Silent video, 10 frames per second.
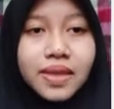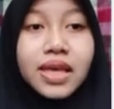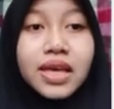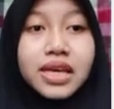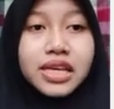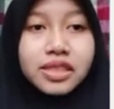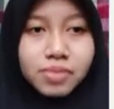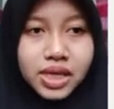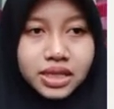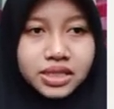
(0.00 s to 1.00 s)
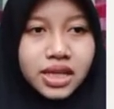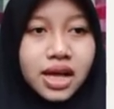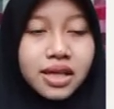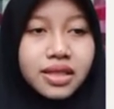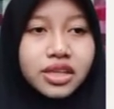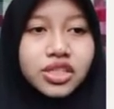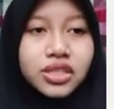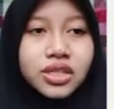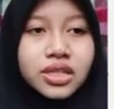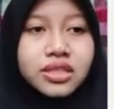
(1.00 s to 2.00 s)
It means that
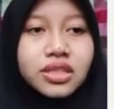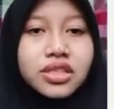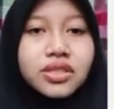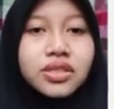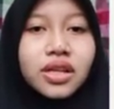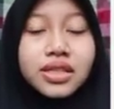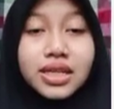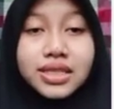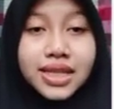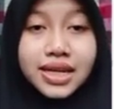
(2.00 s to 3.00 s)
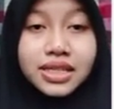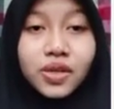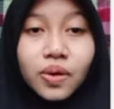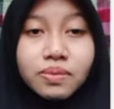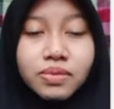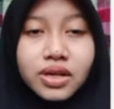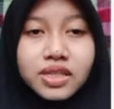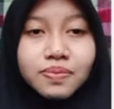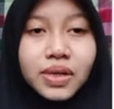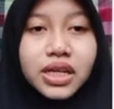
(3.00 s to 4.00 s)
students do not attend grammar
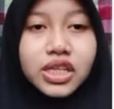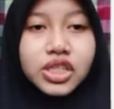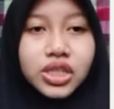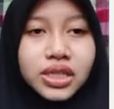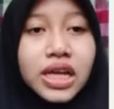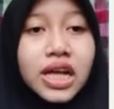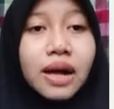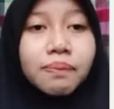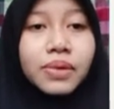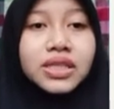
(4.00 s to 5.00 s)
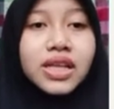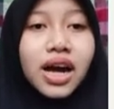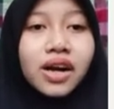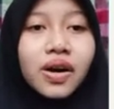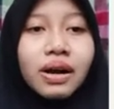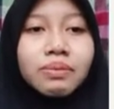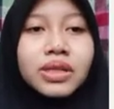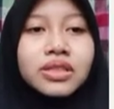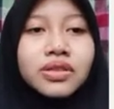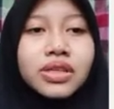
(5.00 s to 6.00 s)
explanation but are able
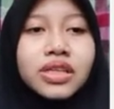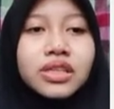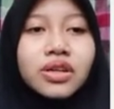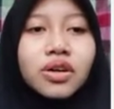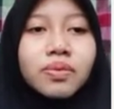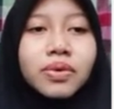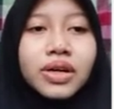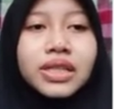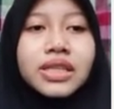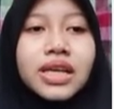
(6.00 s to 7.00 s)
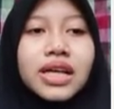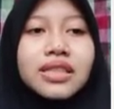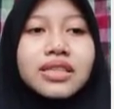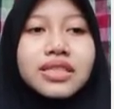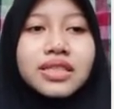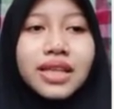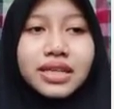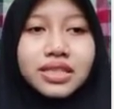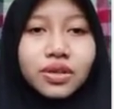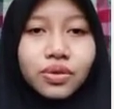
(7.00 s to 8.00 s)
to incorporate the syntax
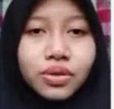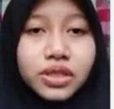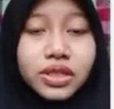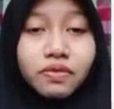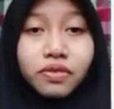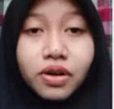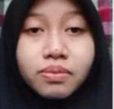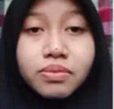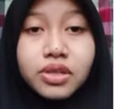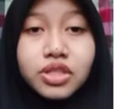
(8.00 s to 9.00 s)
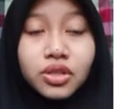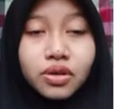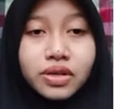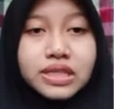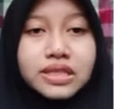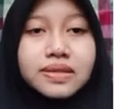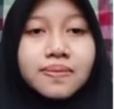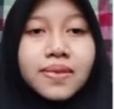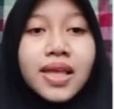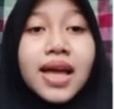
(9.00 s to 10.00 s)
rules from the stories.
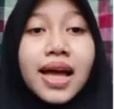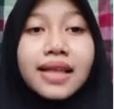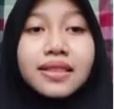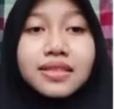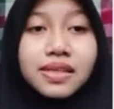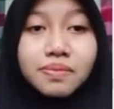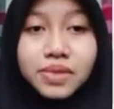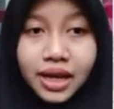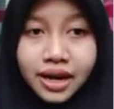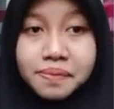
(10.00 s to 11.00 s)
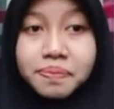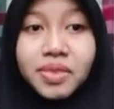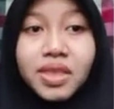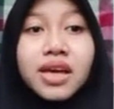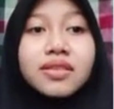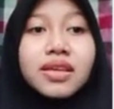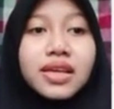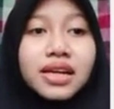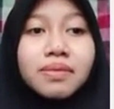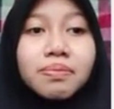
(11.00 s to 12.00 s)
At the same time, they can
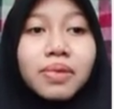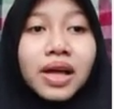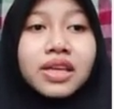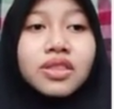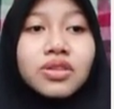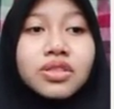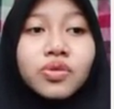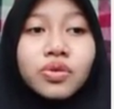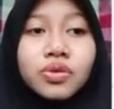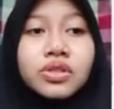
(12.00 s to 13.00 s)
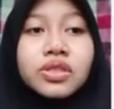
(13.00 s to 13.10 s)
apply those rules